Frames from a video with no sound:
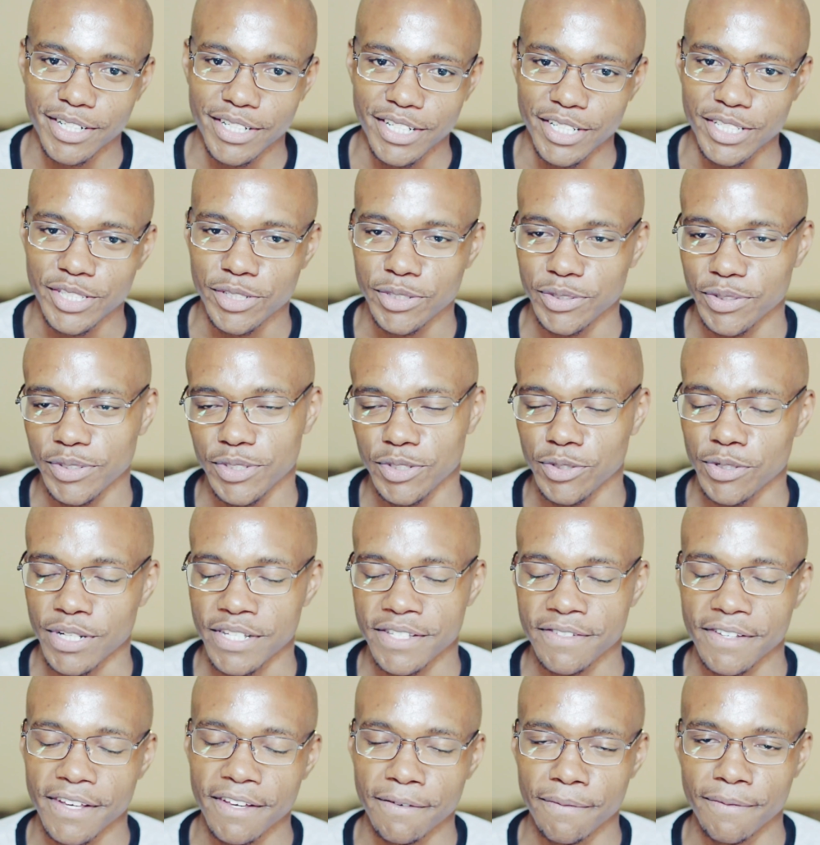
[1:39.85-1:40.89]
it
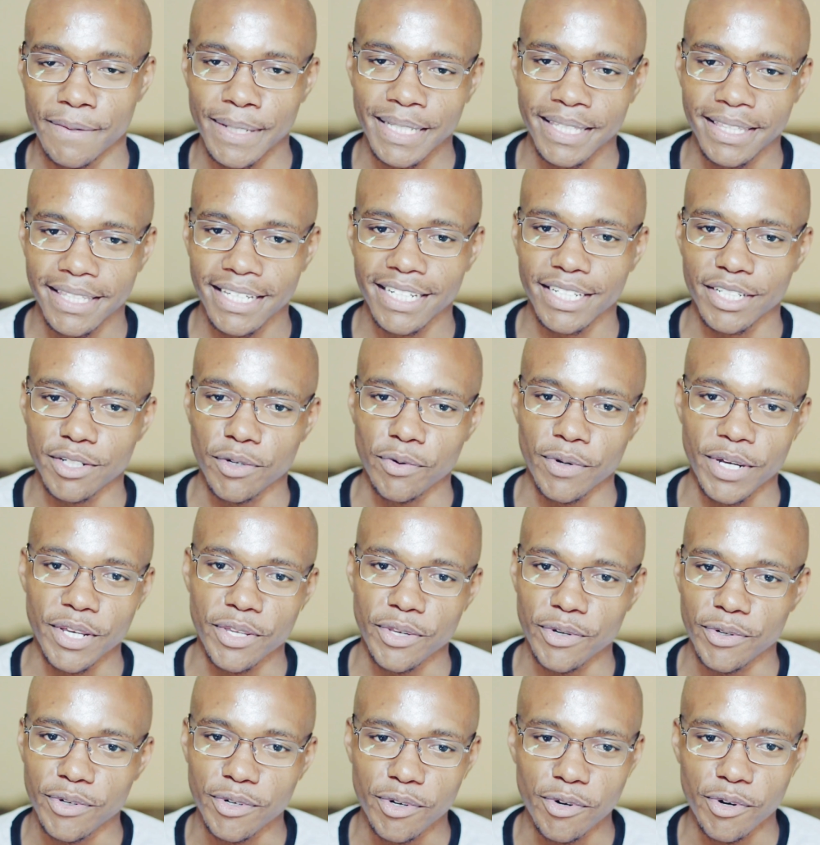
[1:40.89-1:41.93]
was a bad thing when
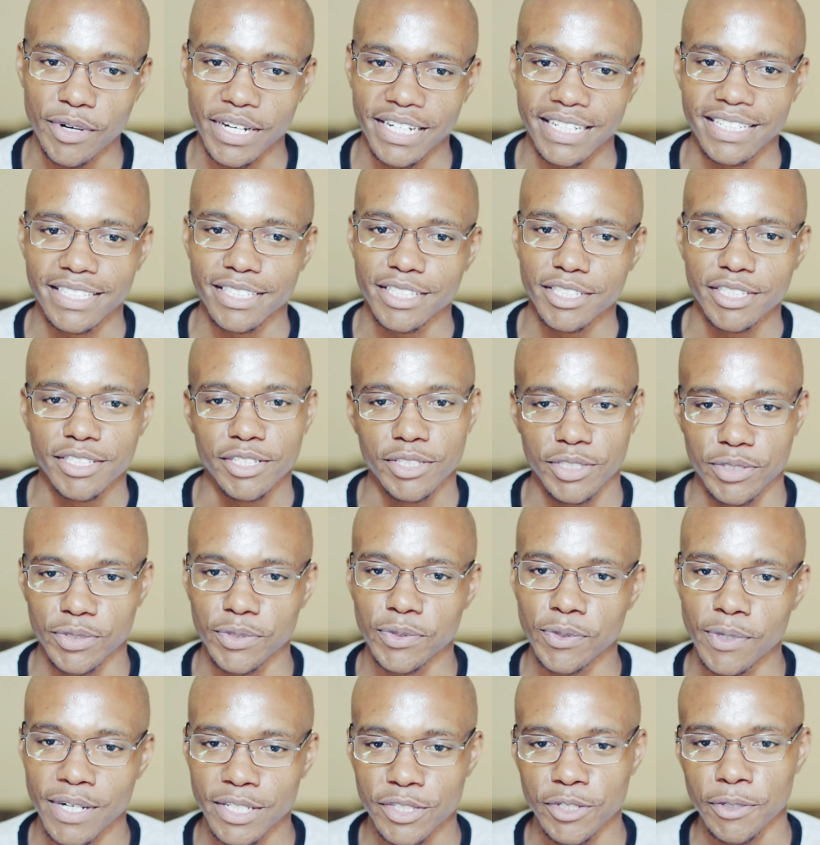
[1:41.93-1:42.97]
you couldn't do
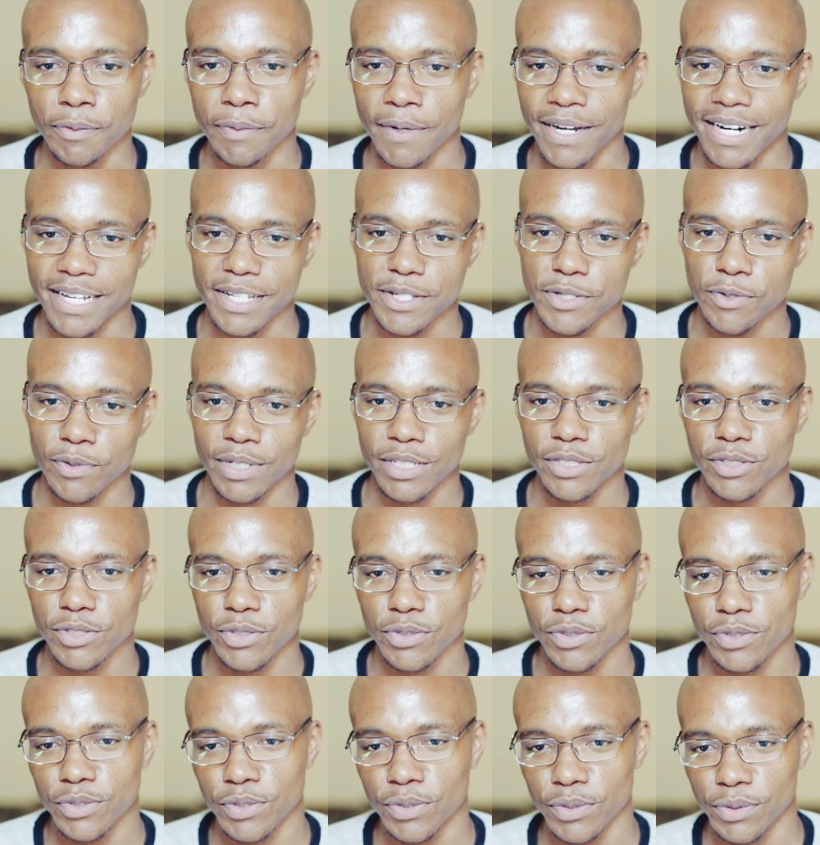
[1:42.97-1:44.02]
what your parents want
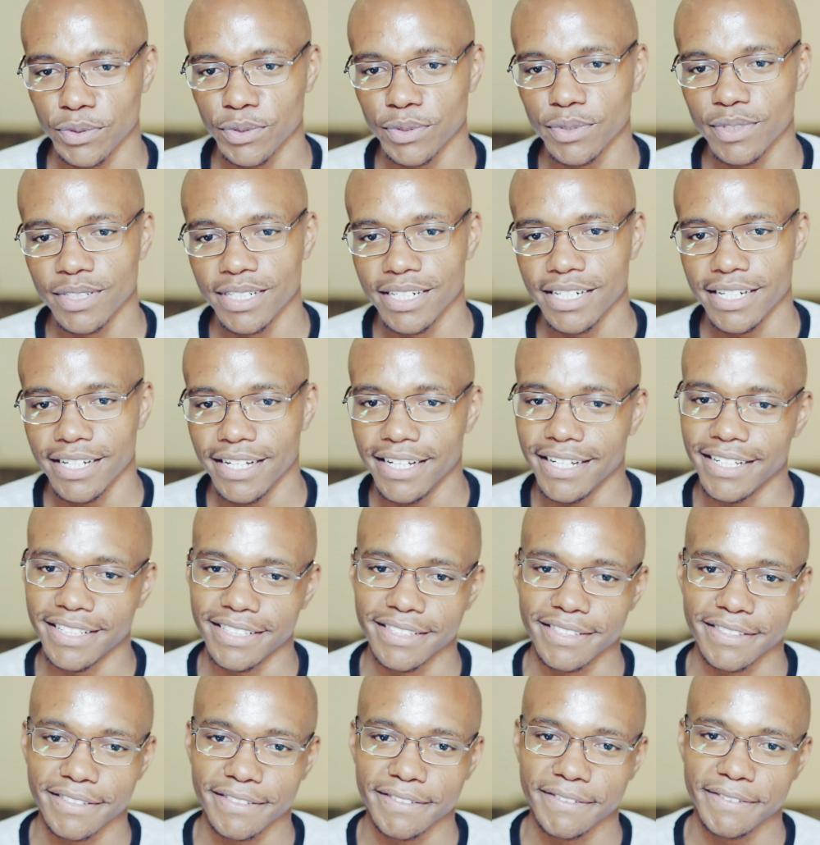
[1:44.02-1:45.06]
you to do,
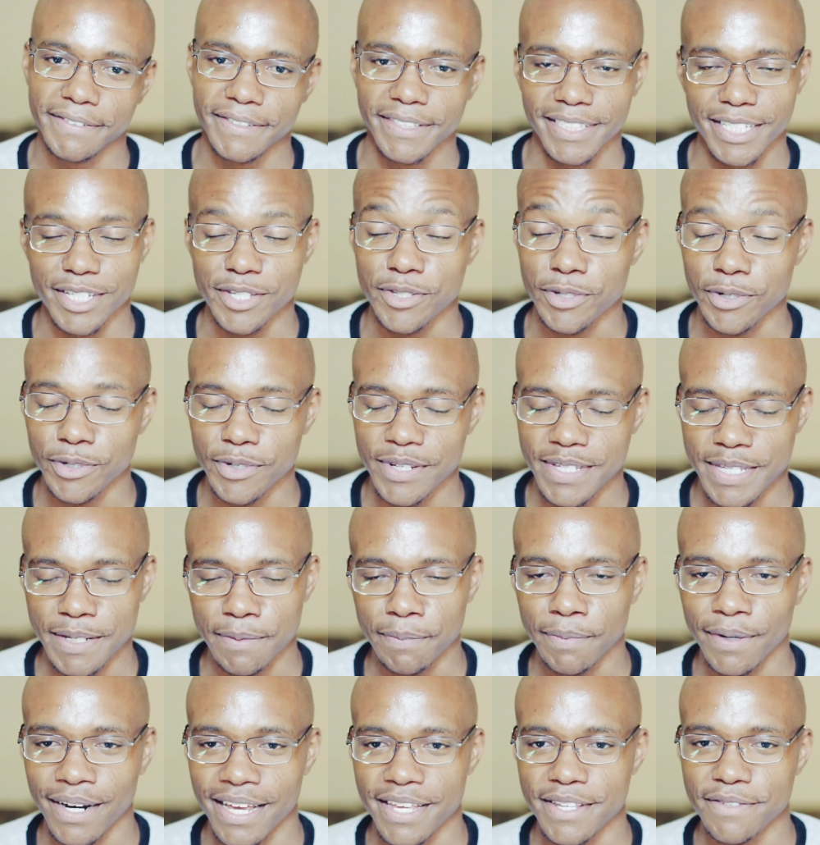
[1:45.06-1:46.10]
and there's always a
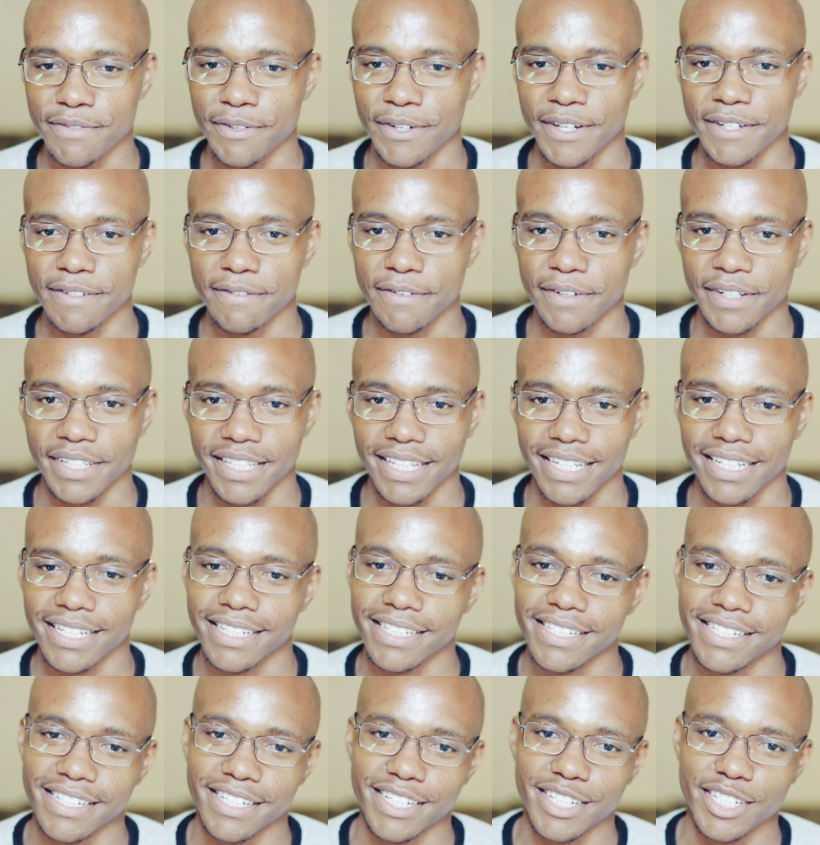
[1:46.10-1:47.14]
prize for everything.
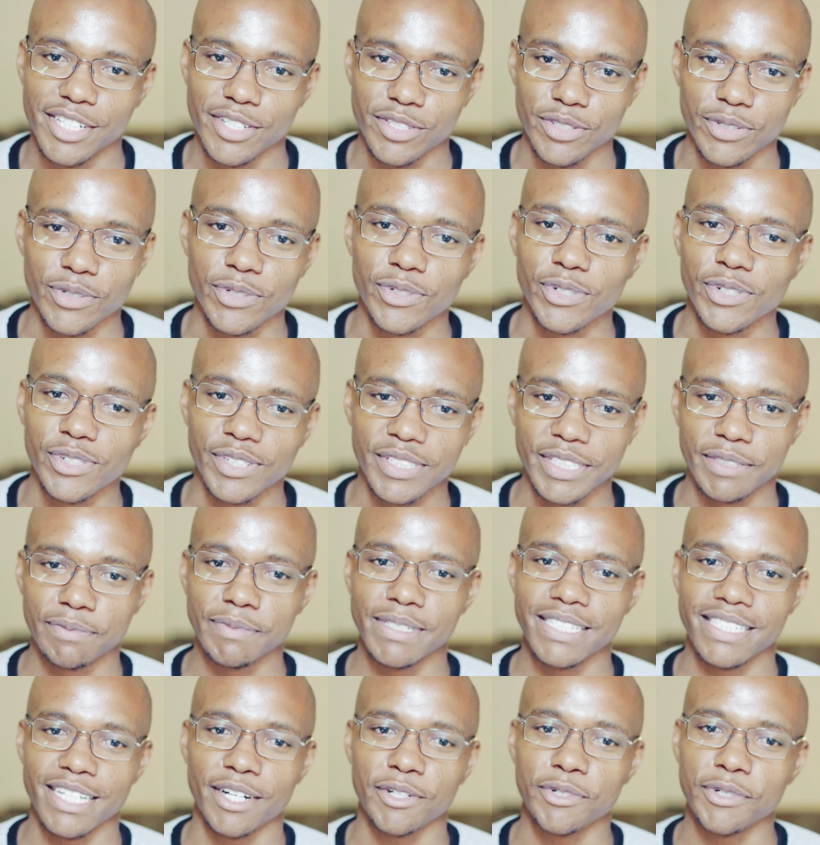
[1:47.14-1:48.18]
So it
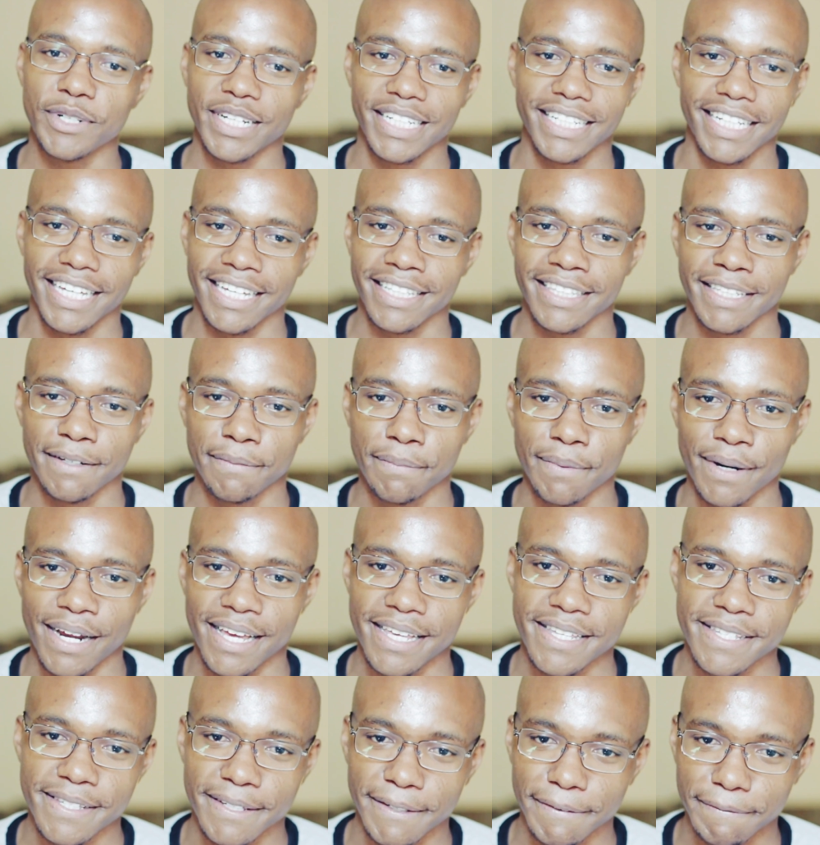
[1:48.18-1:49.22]
means I couldn't get the
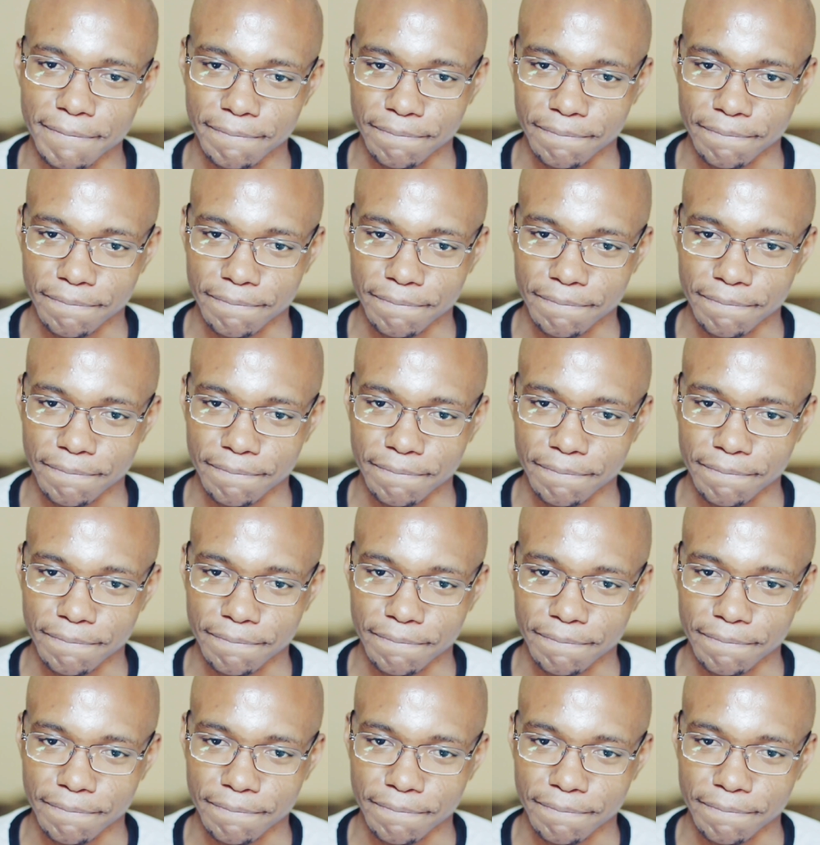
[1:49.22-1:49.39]
prize.